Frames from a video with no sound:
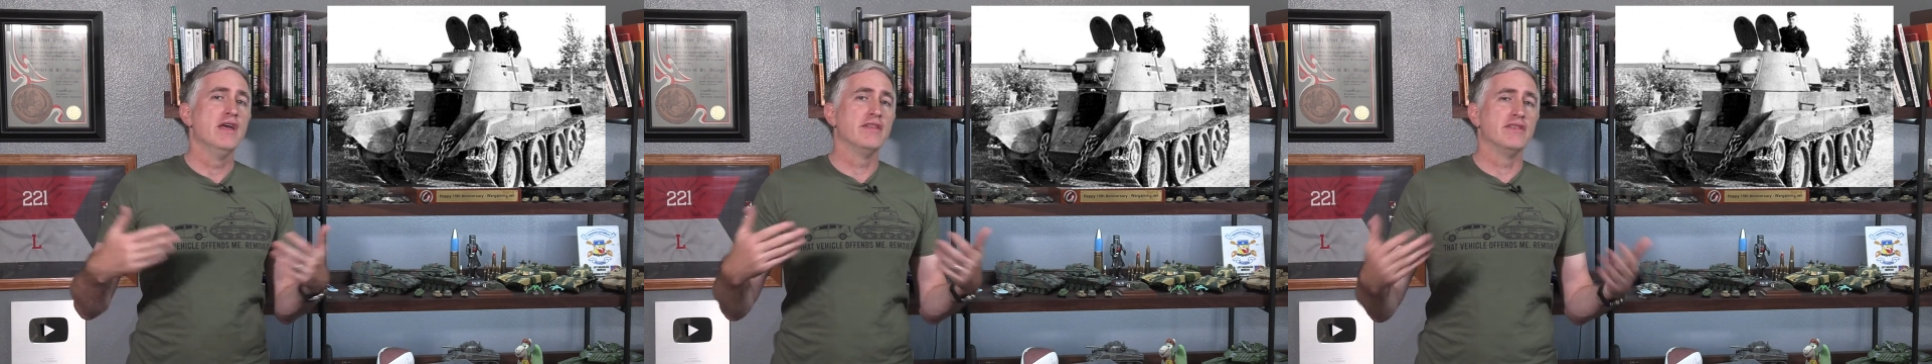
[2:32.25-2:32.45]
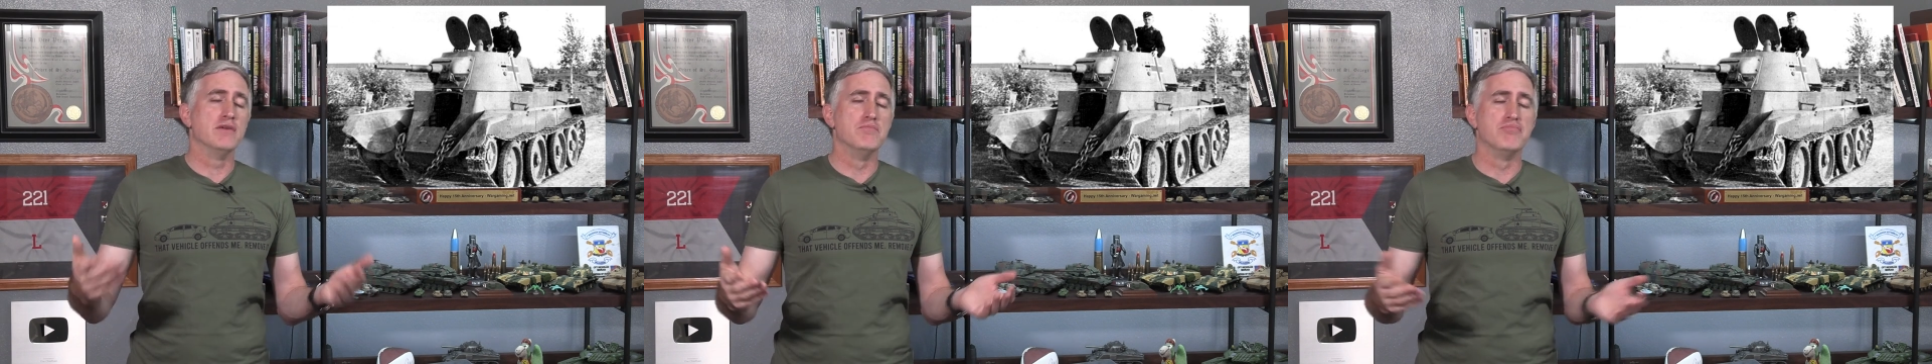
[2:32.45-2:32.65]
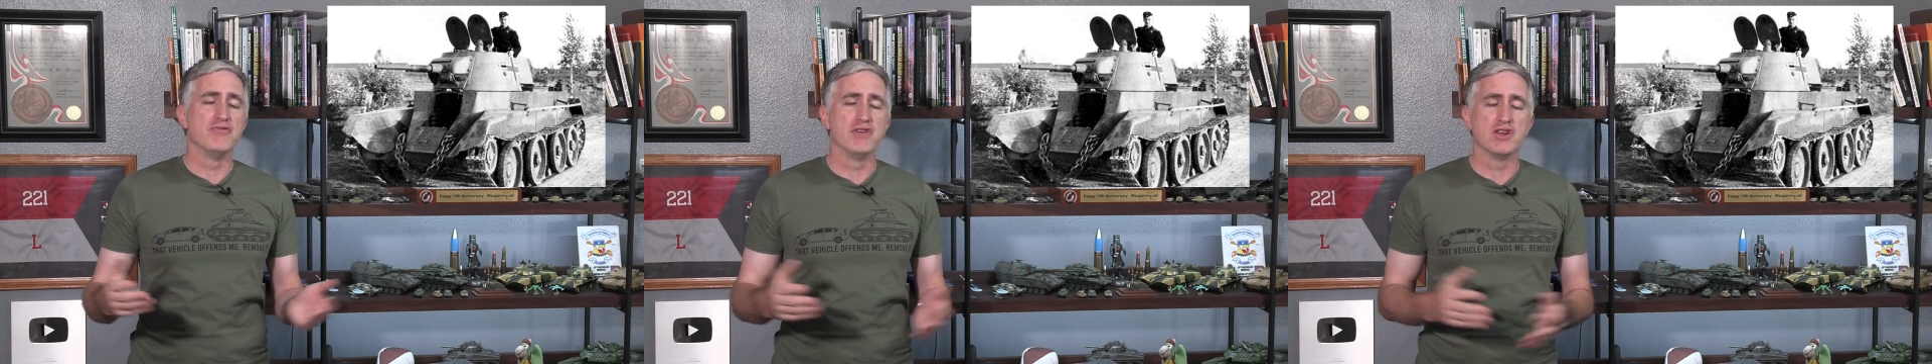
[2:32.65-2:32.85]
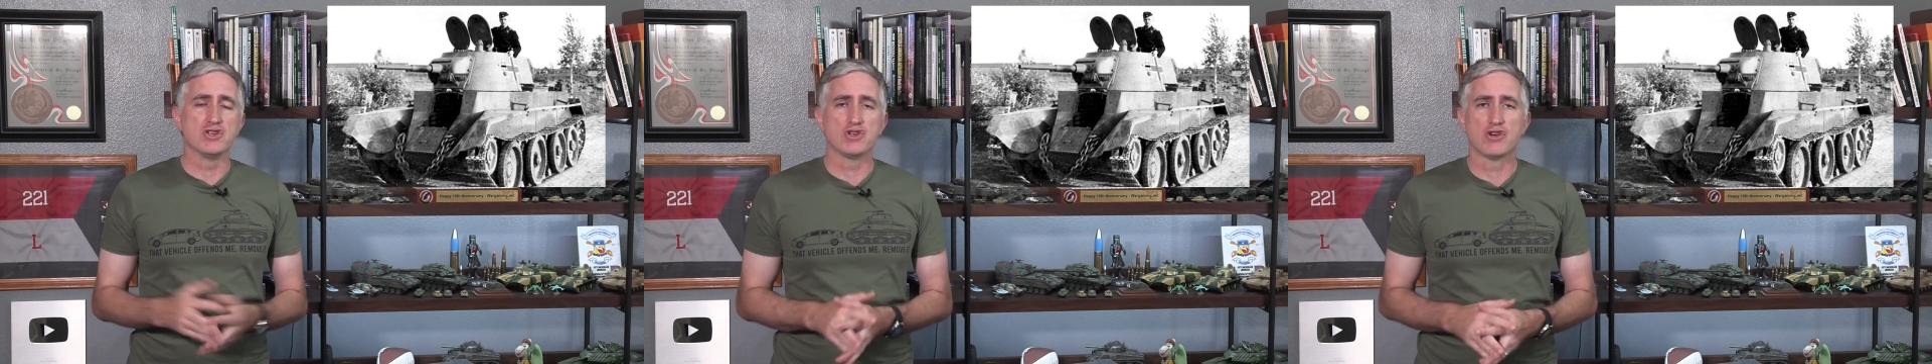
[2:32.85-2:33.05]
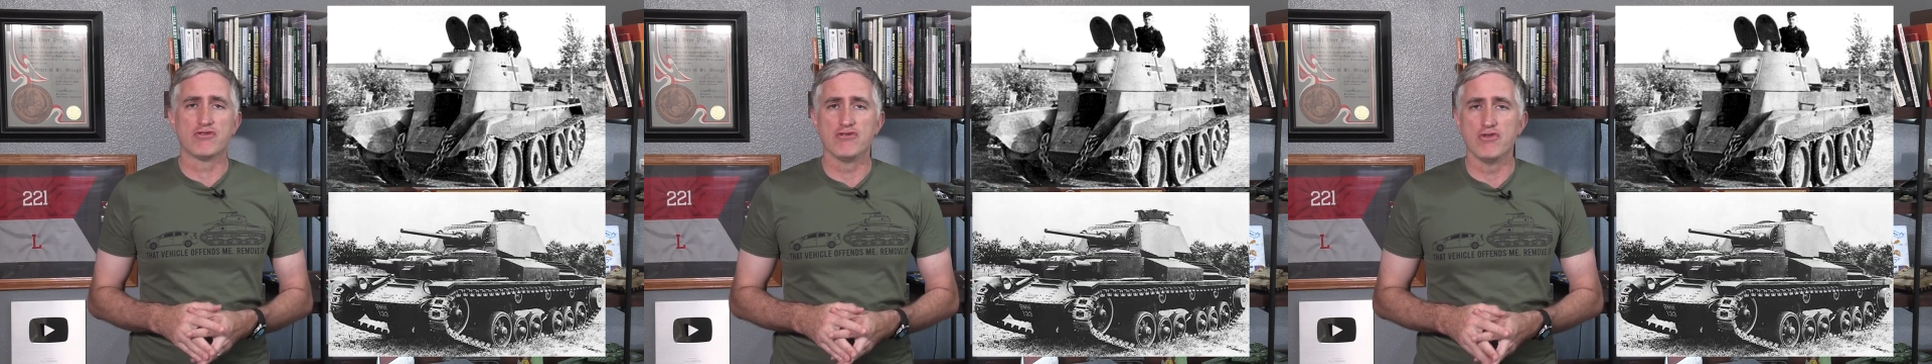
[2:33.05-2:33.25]
the
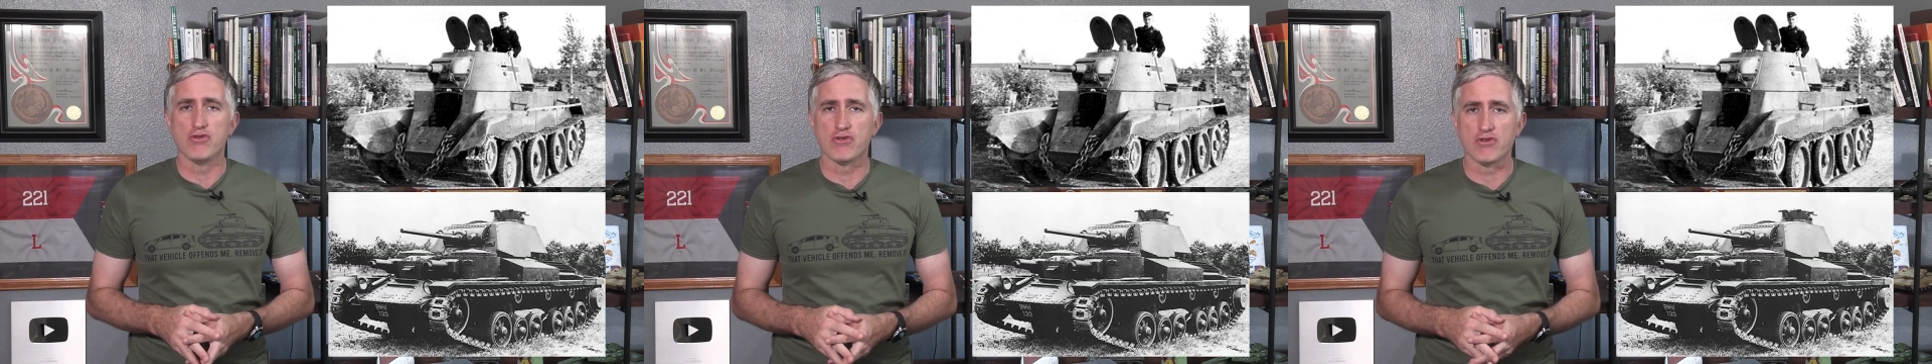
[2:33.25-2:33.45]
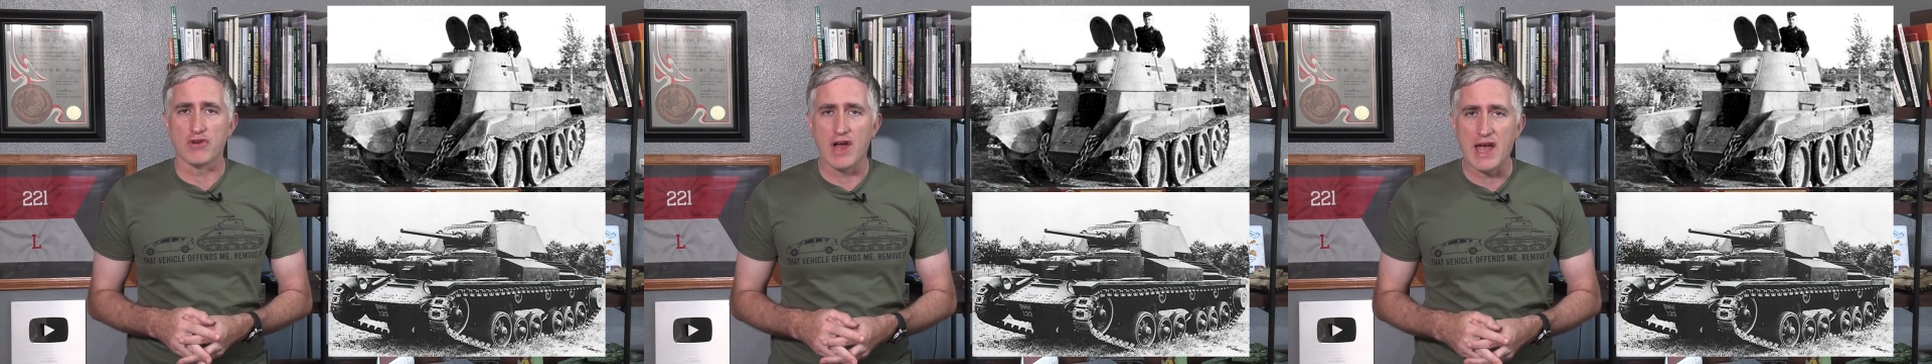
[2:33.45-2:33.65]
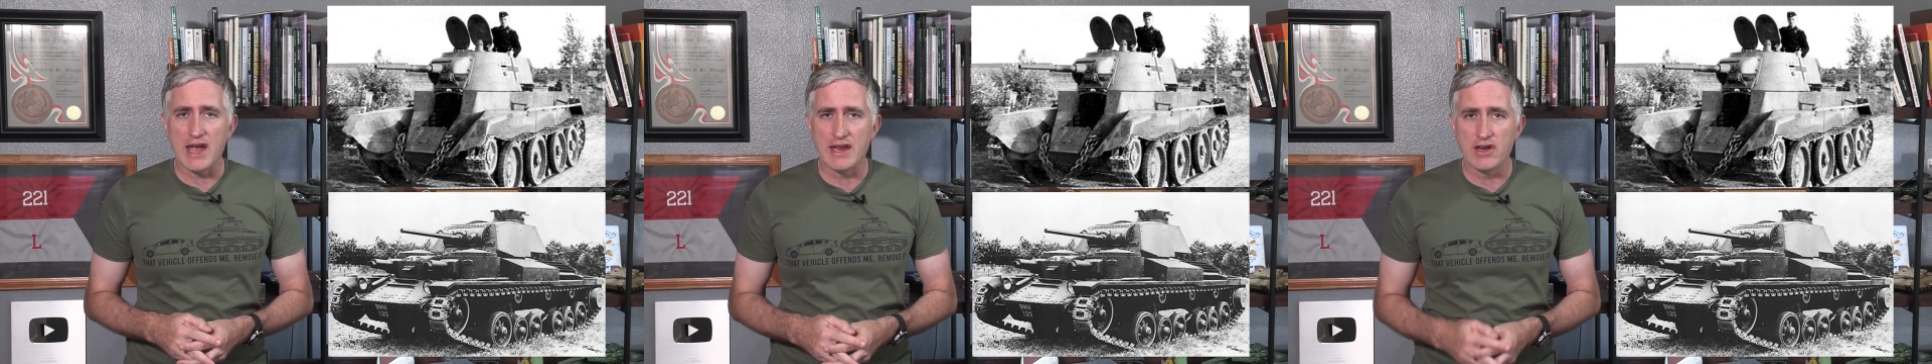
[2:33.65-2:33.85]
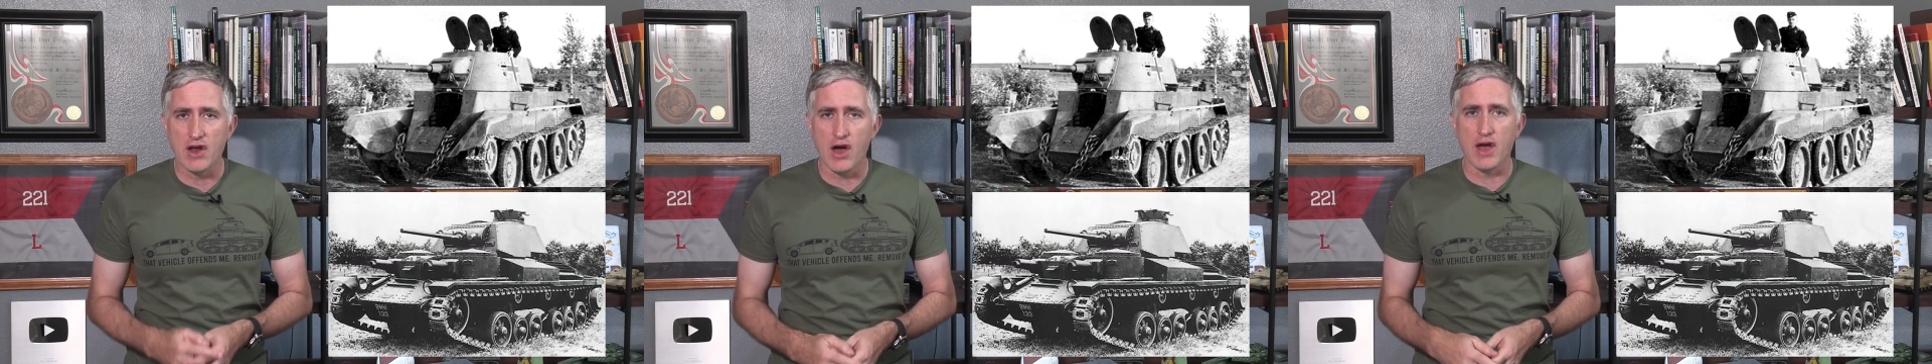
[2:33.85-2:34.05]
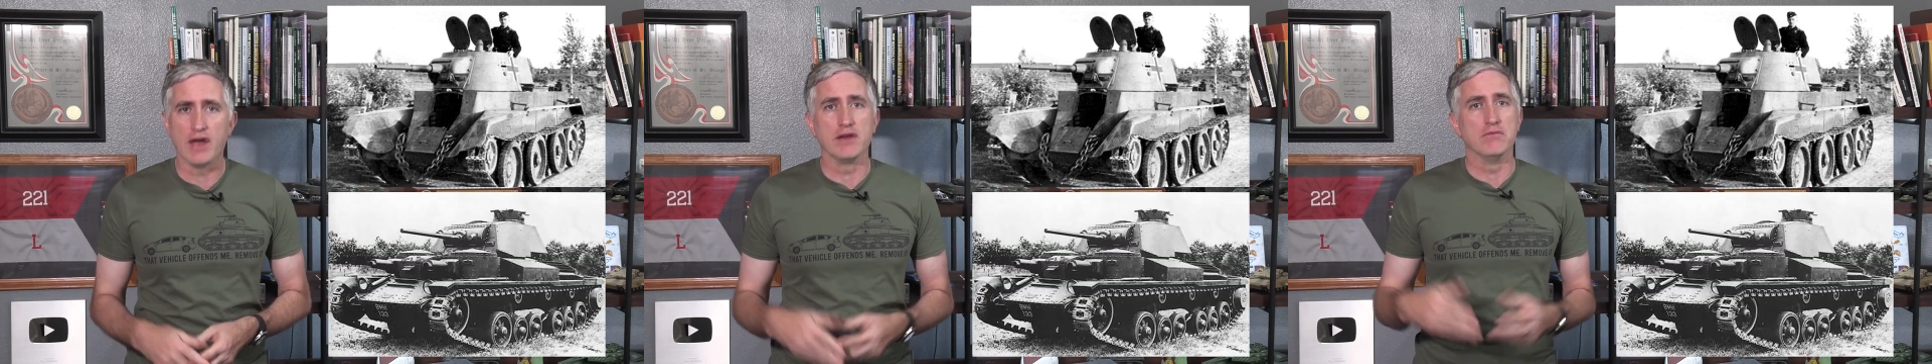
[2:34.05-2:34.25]
British Cruiser
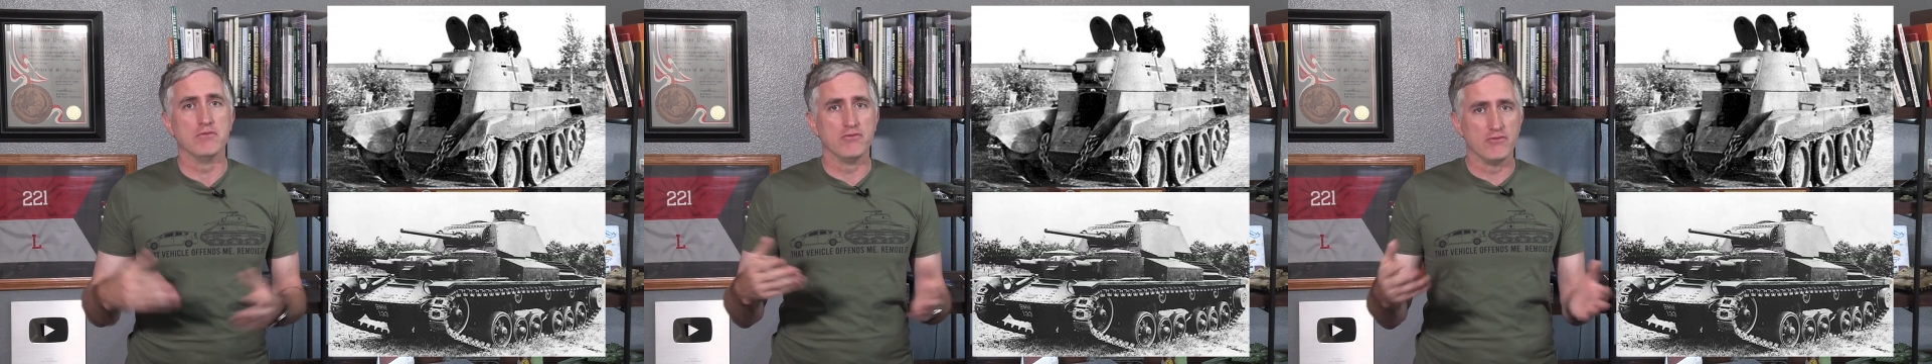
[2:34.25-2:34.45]
A9